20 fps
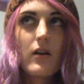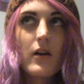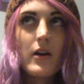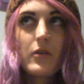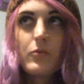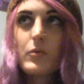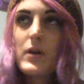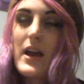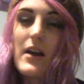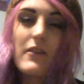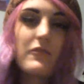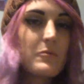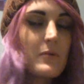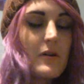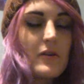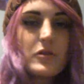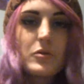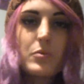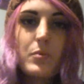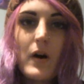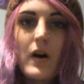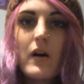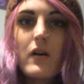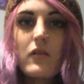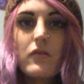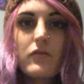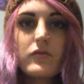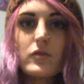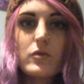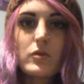we have about
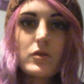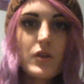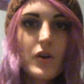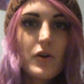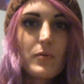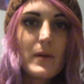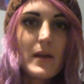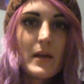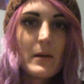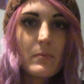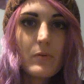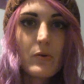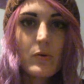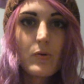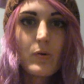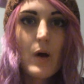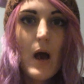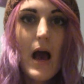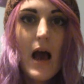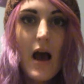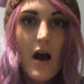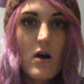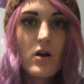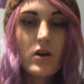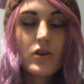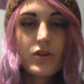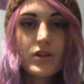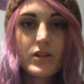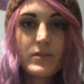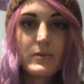12 or so people at our
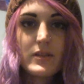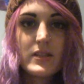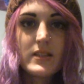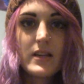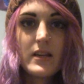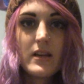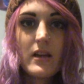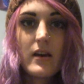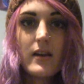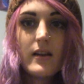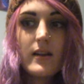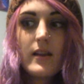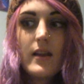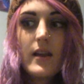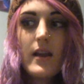Christmas dinner,